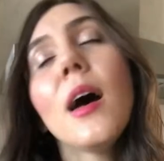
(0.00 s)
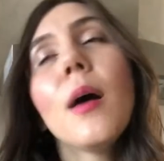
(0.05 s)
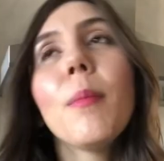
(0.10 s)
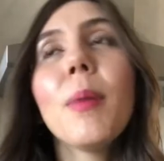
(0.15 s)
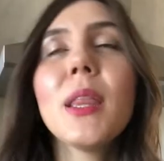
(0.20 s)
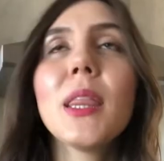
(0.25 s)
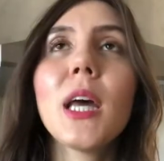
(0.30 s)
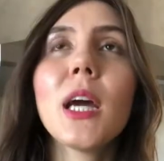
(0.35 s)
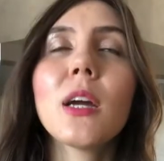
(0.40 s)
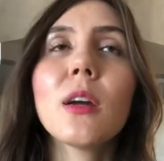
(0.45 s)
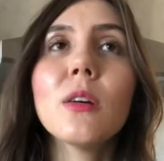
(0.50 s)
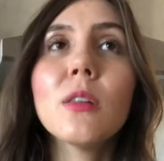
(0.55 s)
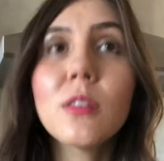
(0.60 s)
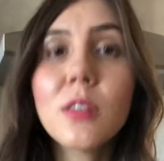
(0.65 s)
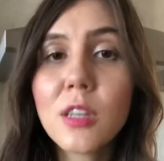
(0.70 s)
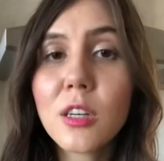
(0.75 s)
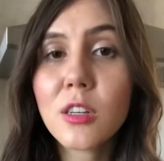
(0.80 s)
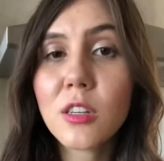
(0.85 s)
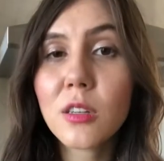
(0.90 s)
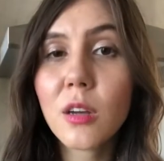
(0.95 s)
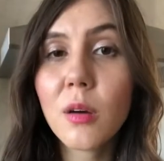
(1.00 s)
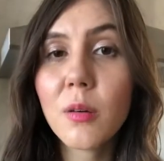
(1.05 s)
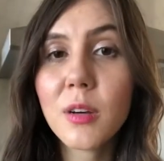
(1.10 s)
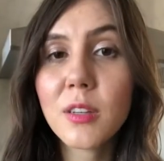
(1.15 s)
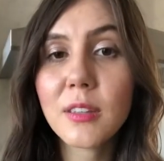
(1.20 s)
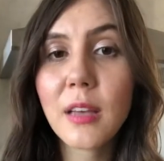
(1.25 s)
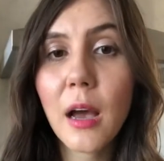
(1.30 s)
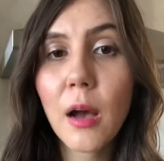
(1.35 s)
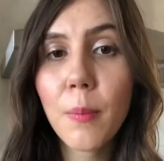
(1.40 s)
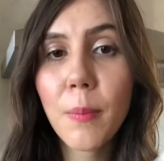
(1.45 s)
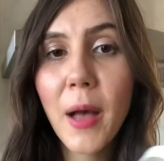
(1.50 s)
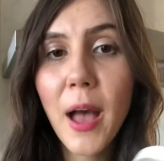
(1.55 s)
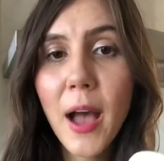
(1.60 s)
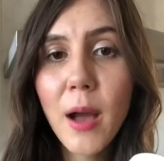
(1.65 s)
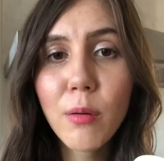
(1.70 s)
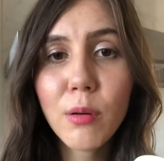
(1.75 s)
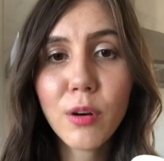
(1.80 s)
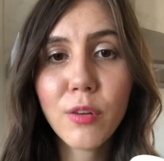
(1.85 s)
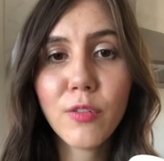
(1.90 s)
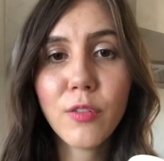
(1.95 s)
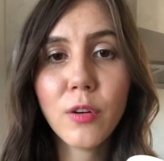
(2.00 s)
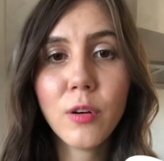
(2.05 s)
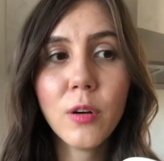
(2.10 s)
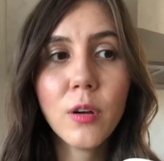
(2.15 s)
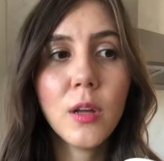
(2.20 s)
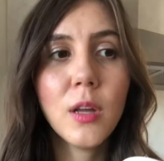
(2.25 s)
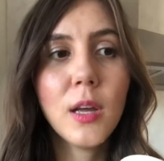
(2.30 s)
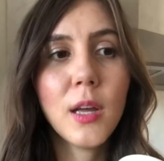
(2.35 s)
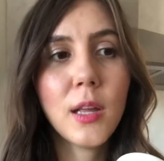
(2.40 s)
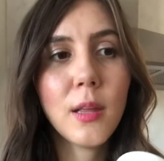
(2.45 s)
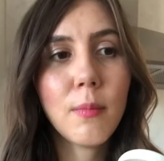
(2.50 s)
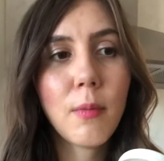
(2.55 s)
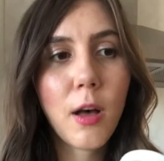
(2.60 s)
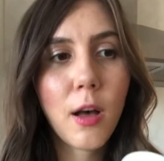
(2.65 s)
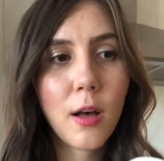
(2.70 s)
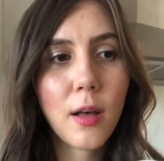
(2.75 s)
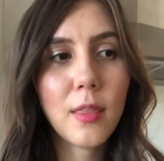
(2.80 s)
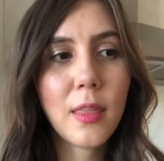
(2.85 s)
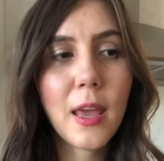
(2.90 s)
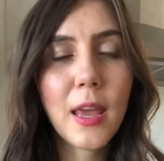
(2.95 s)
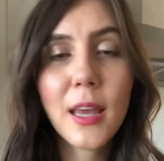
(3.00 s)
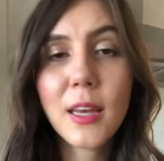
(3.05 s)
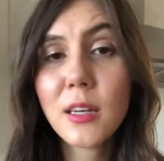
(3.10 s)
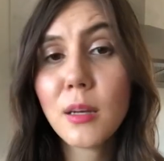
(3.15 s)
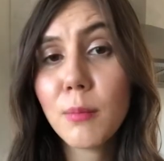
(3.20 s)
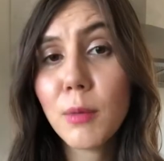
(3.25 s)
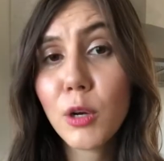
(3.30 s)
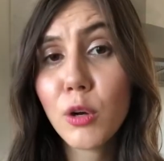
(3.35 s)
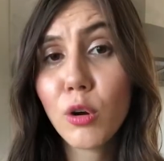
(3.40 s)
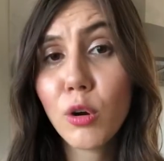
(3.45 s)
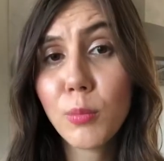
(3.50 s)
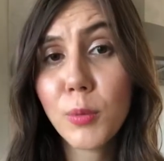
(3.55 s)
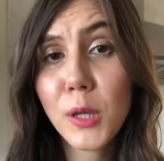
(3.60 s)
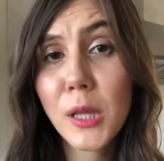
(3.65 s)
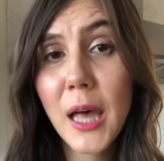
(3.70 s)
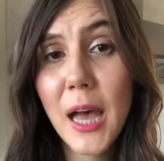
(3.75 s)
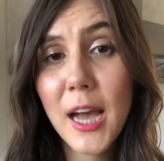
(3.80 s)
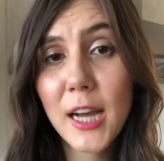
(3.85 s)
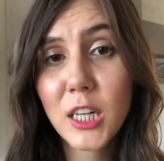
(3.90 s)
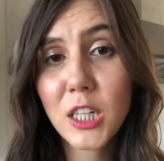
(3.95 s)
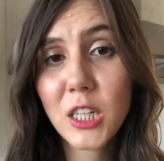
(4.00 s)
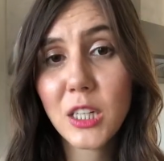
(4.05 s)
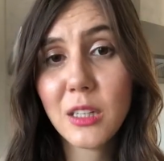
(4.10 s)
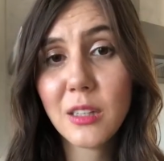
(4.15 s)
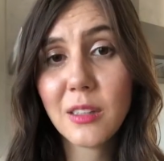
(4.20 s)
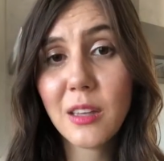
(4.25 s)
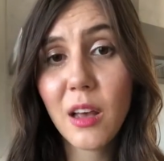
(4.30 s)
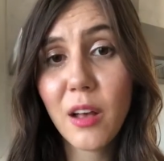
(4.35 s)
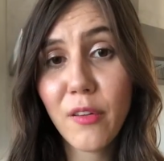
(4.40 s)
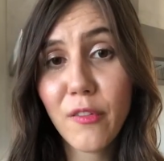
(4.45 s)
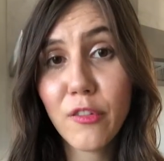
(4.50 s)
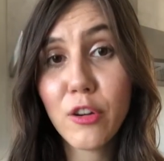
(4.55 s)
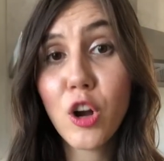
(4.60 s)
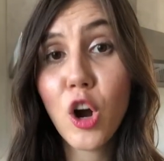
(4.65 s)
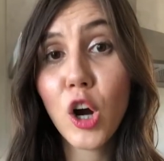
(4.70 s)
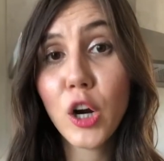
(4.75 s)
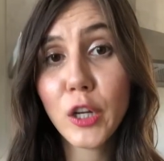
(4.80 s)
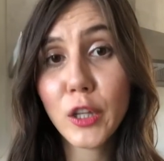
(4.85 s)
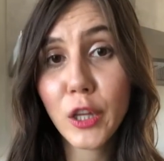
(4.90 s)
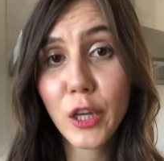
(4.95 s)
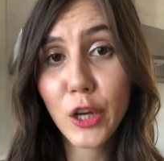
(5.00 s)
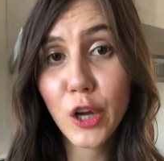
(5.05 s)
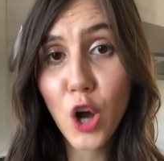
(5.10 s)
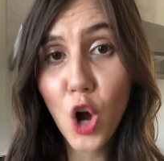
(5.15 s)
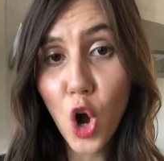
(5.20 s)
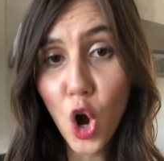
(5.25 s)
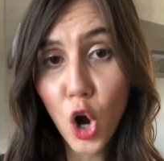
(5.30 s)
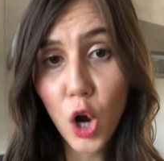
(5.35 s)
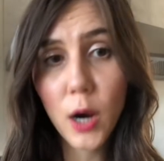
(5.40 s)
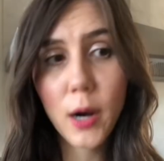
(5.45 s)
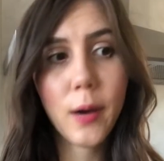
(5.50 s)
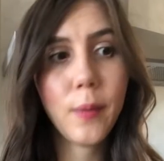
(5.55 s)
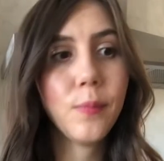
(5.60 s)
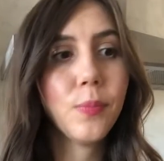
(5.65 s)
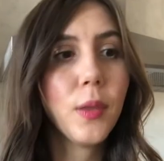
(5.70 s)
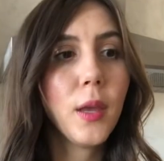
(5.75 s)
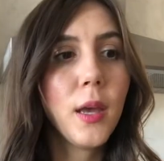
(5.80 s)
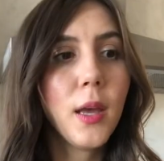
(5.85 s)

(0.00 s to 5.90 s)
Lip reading: But that goes to show us how powerful the antimicrobial actions of garlic are.